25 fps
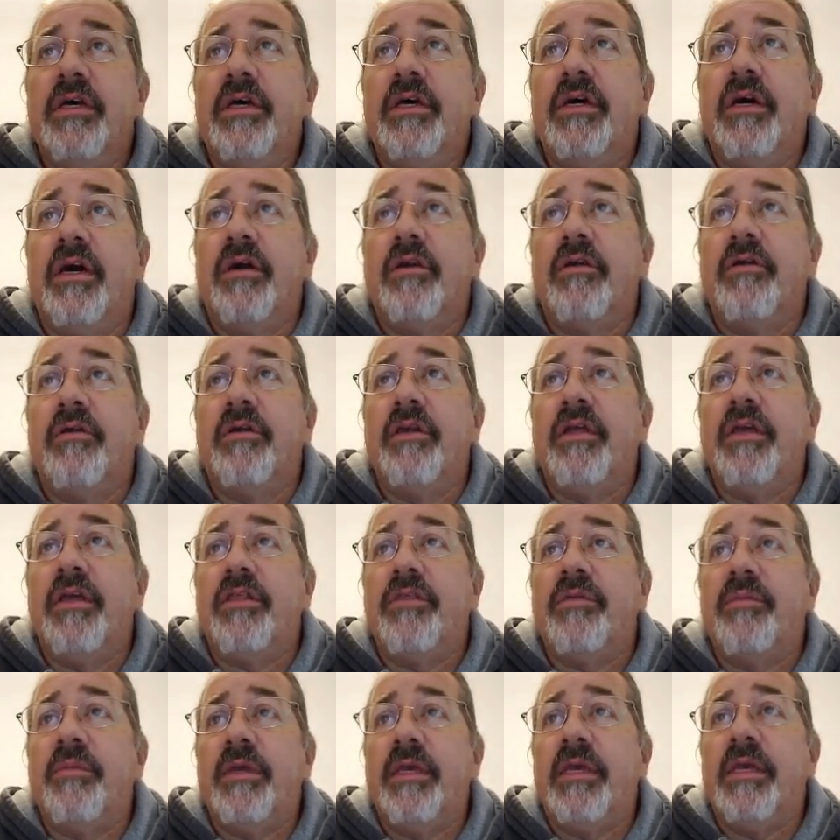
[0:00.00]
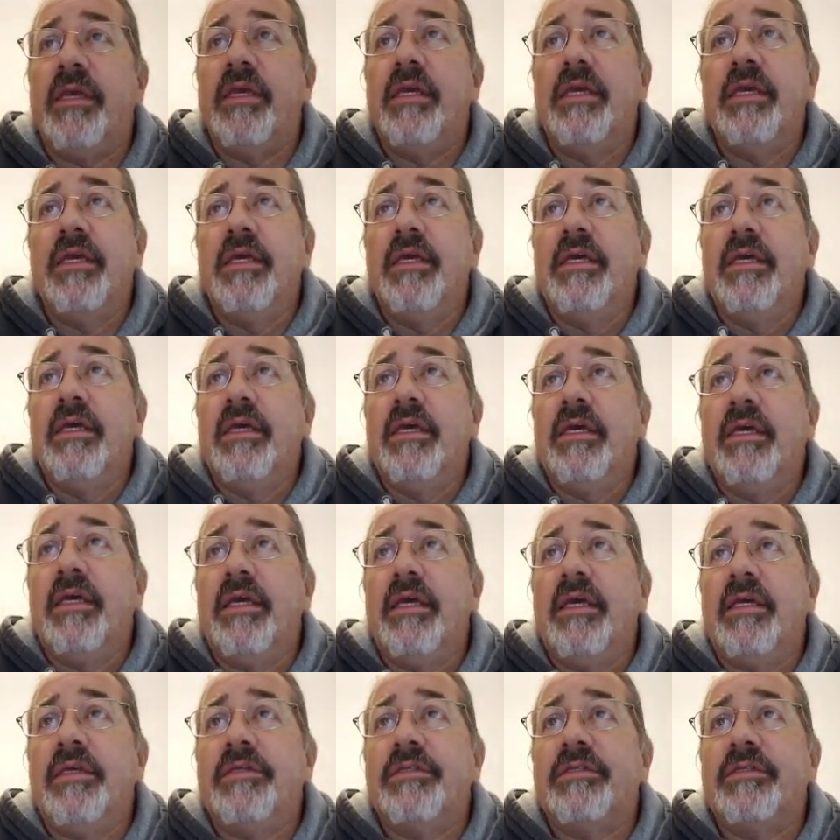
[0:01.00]
underneath me
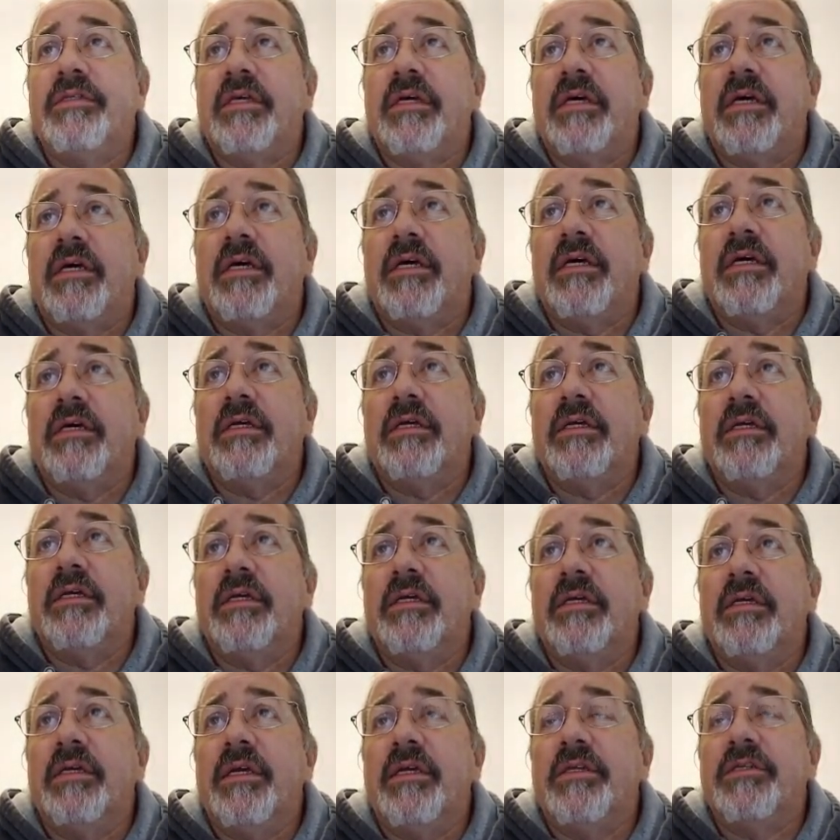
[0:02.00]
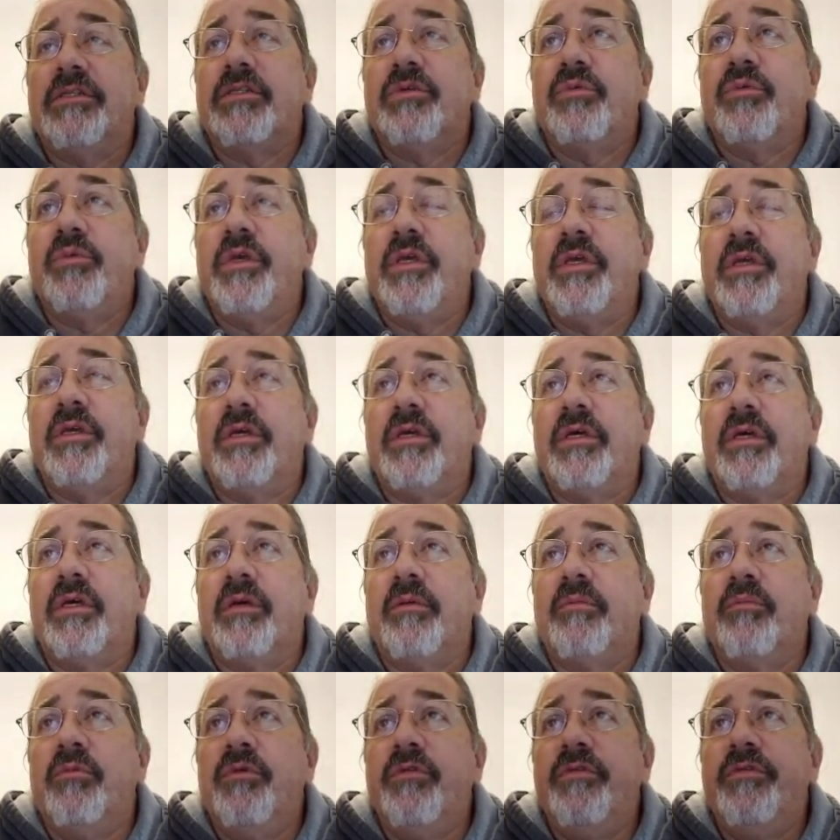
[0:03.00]
as the week
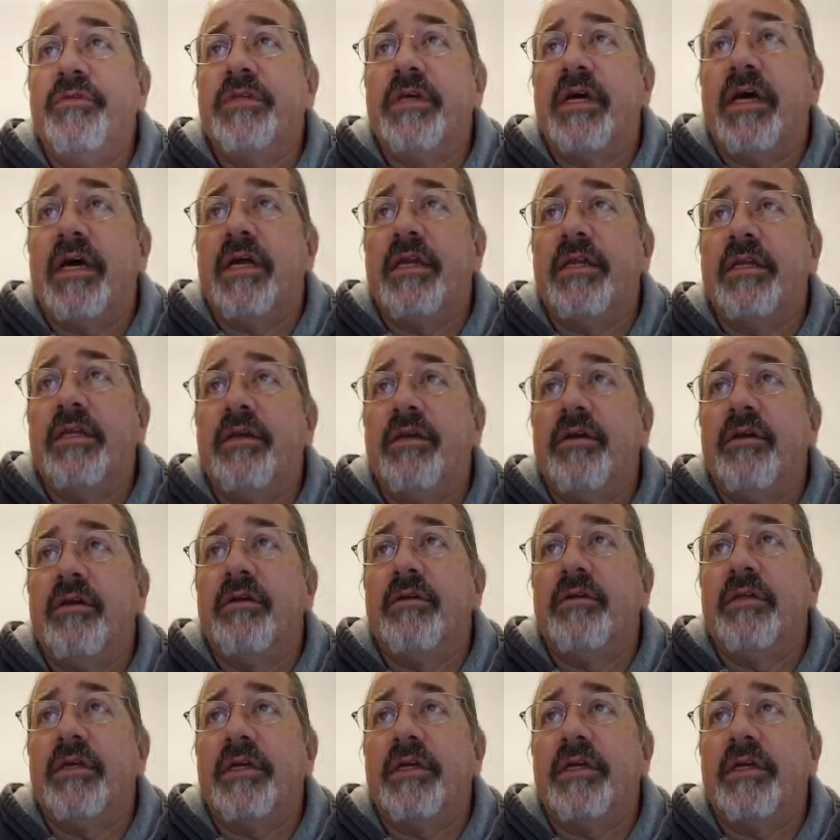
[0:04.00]
moves on here.